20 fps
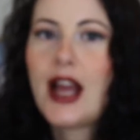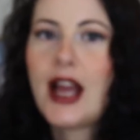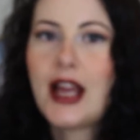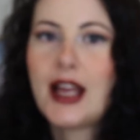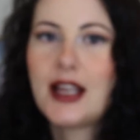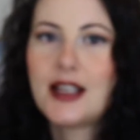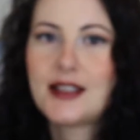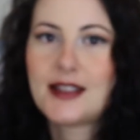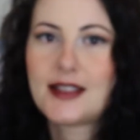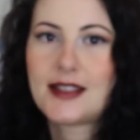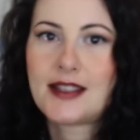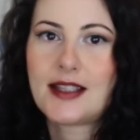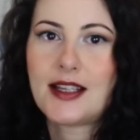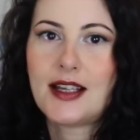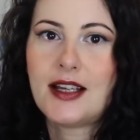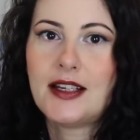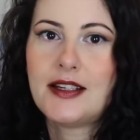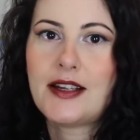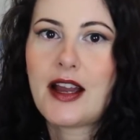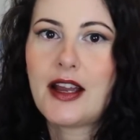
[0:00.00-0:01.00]
as
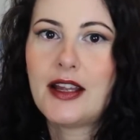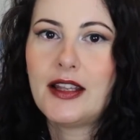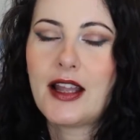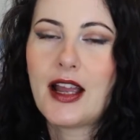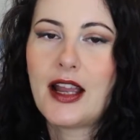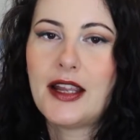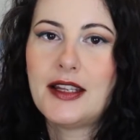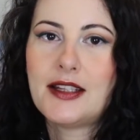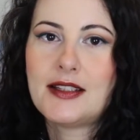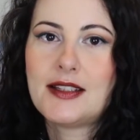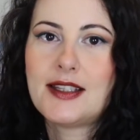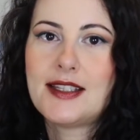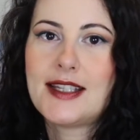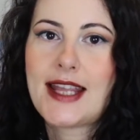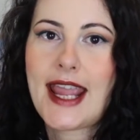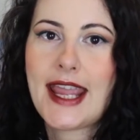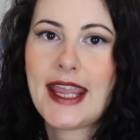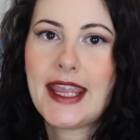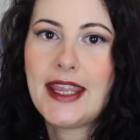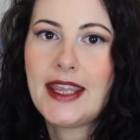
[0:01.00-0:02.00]
an eyeliner
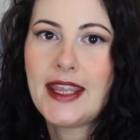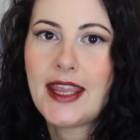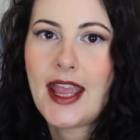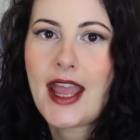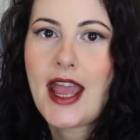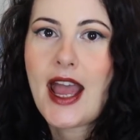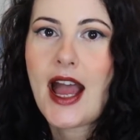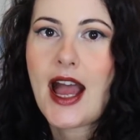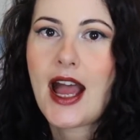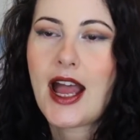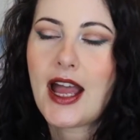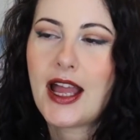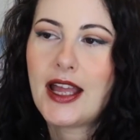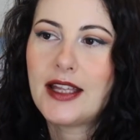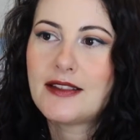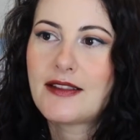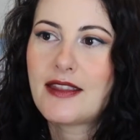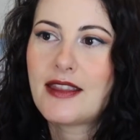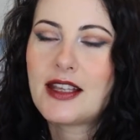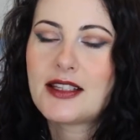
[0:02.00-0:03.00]
today.
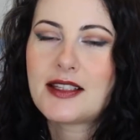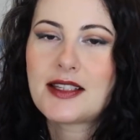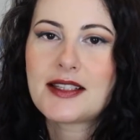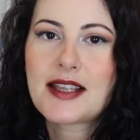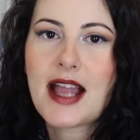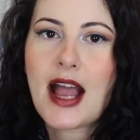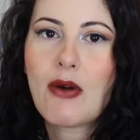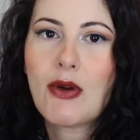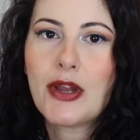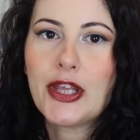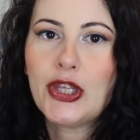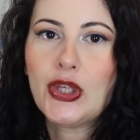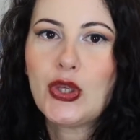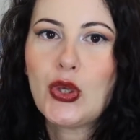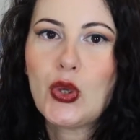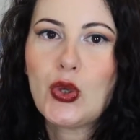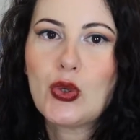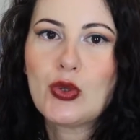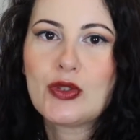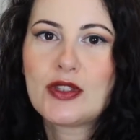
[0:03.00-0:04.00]
And this is how I
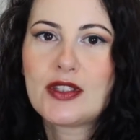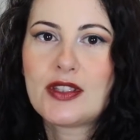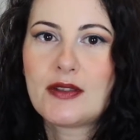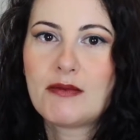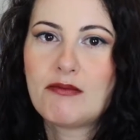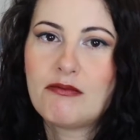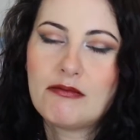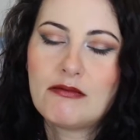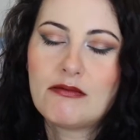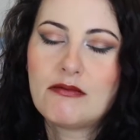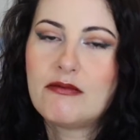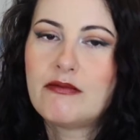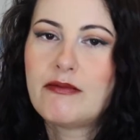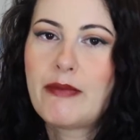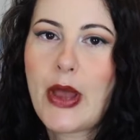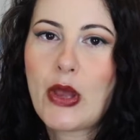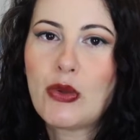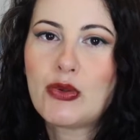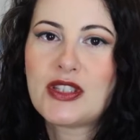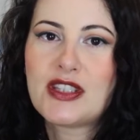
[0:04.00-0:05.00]
use
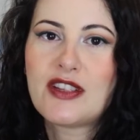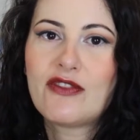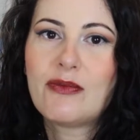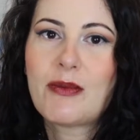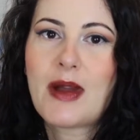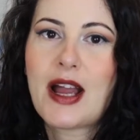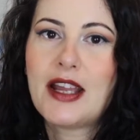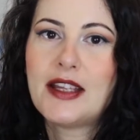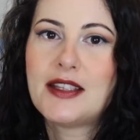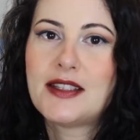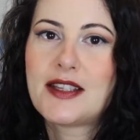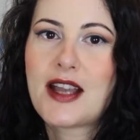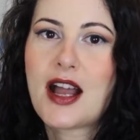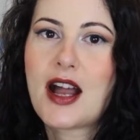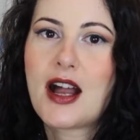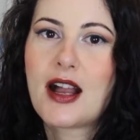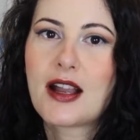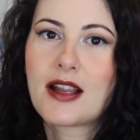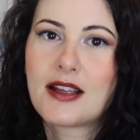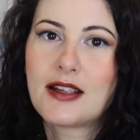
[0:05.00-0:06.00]
most of my
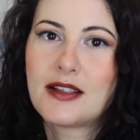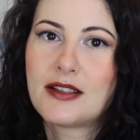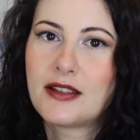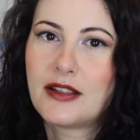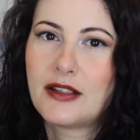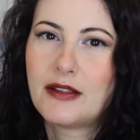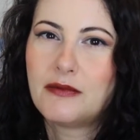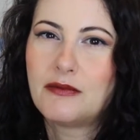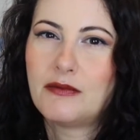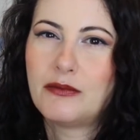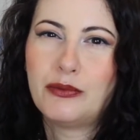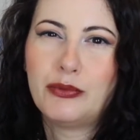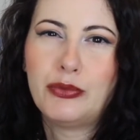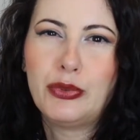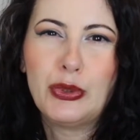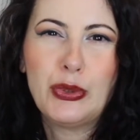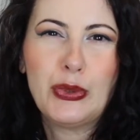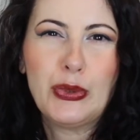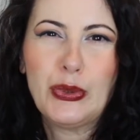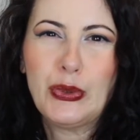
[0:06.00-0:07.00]
dark
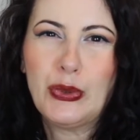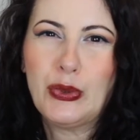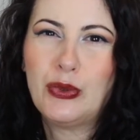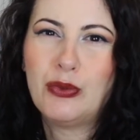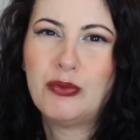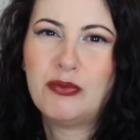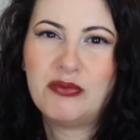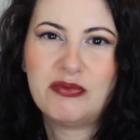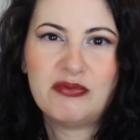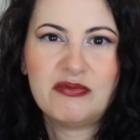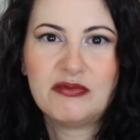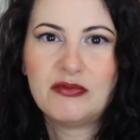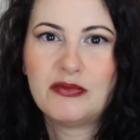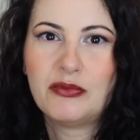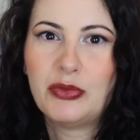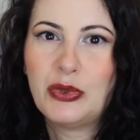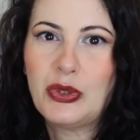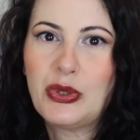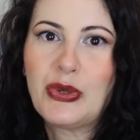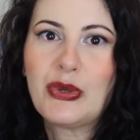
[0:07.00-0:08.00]

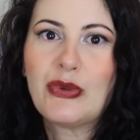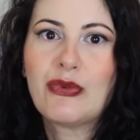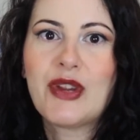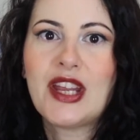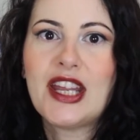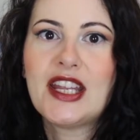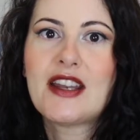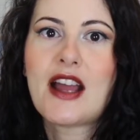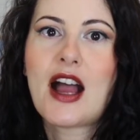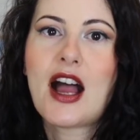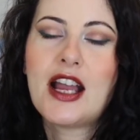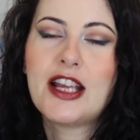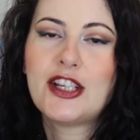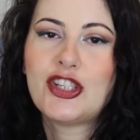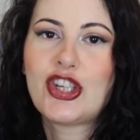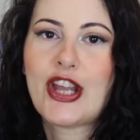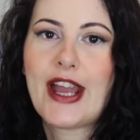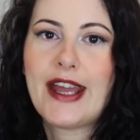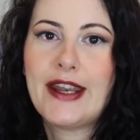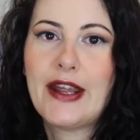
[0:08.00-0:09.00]
blue-green
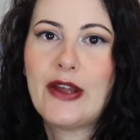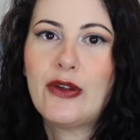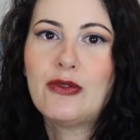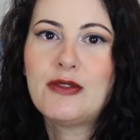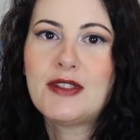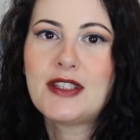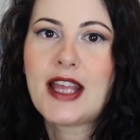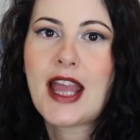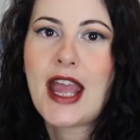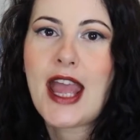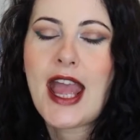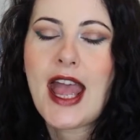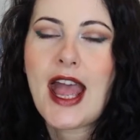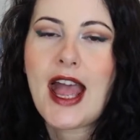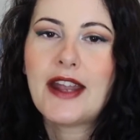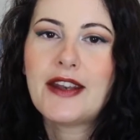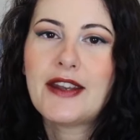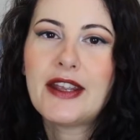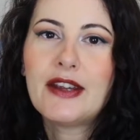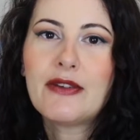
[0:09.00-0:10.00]
eyeshadows.
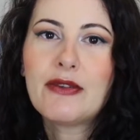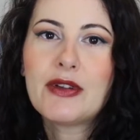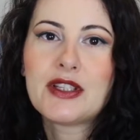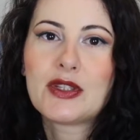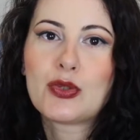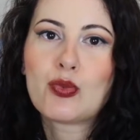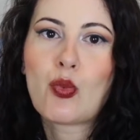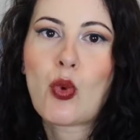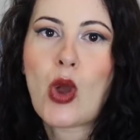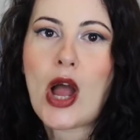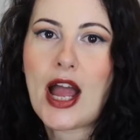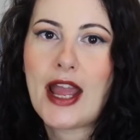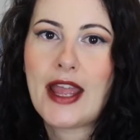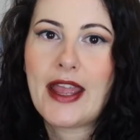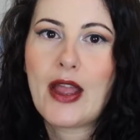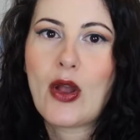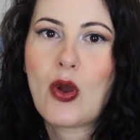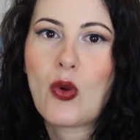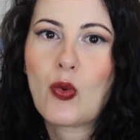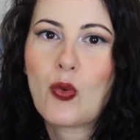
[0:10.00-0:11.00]
And here is why.